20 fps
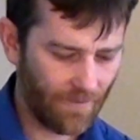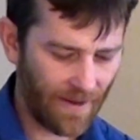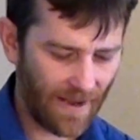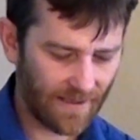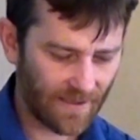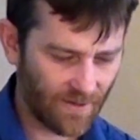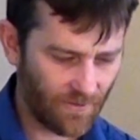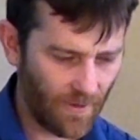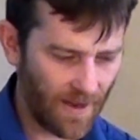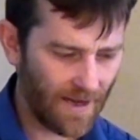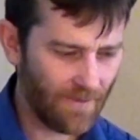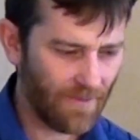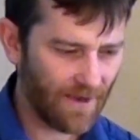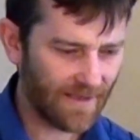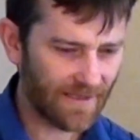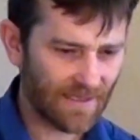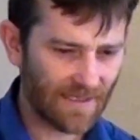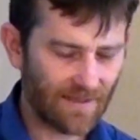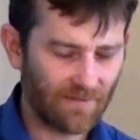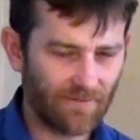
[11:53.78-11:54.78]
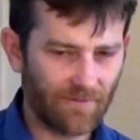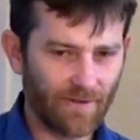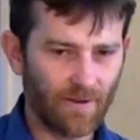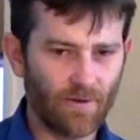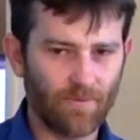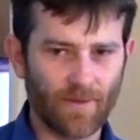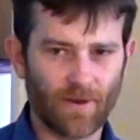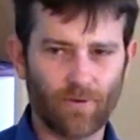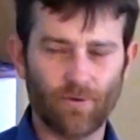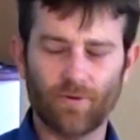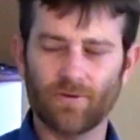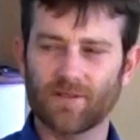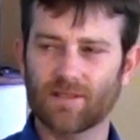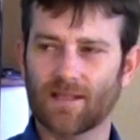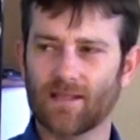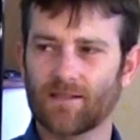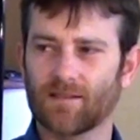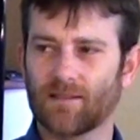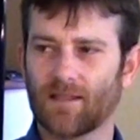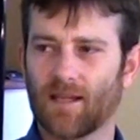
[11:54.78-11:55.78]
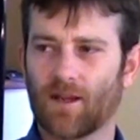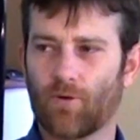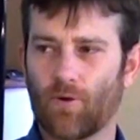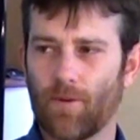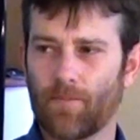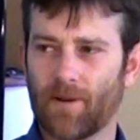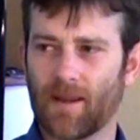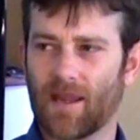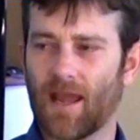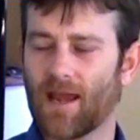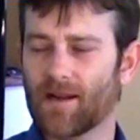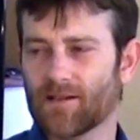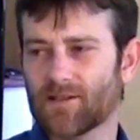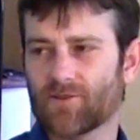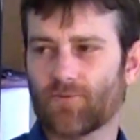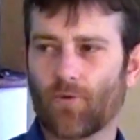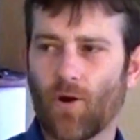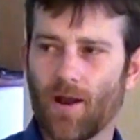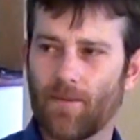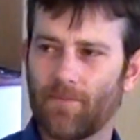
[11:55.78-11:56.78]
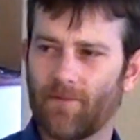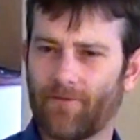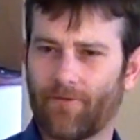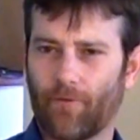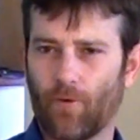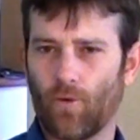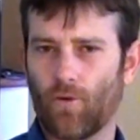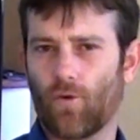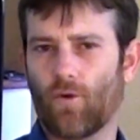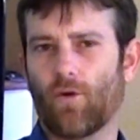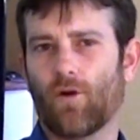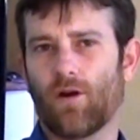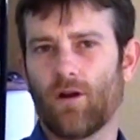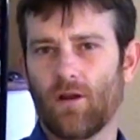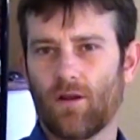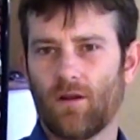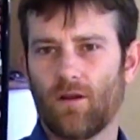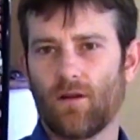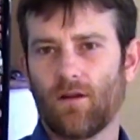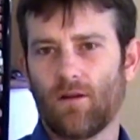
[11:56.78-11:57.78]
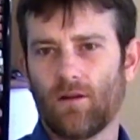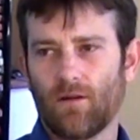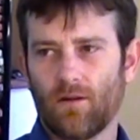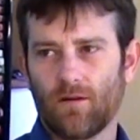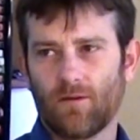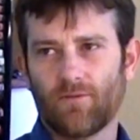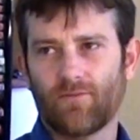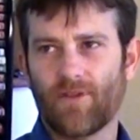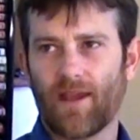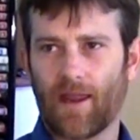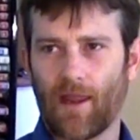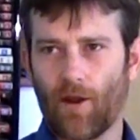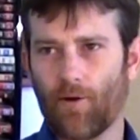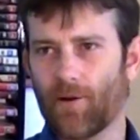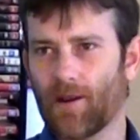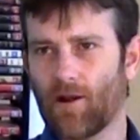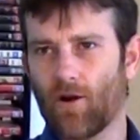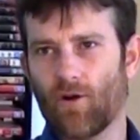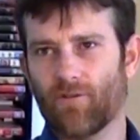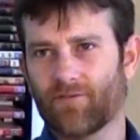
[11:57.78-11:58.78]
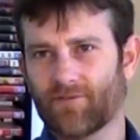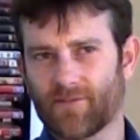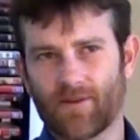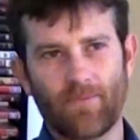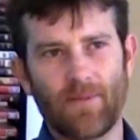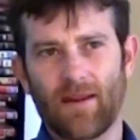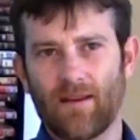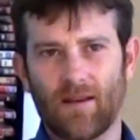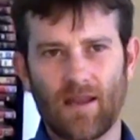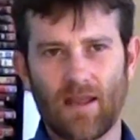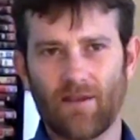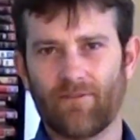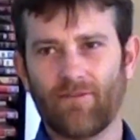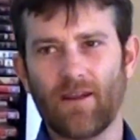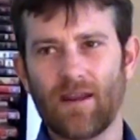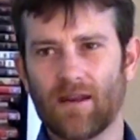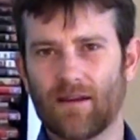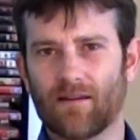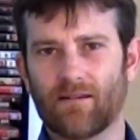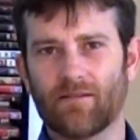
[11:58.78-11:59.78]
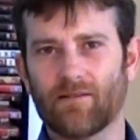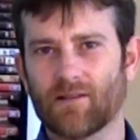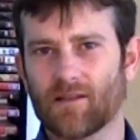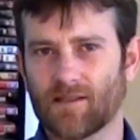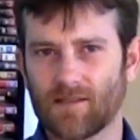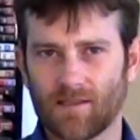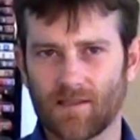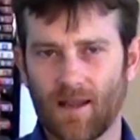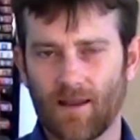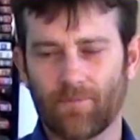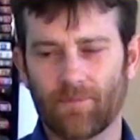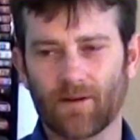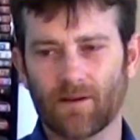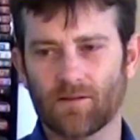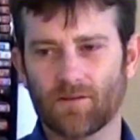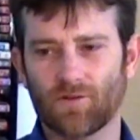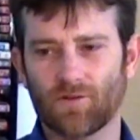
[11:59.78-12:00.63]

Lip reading: about 20 minutes of the film. They're all suddenly quipping, and it's right before they're going off to meet their fate in this epic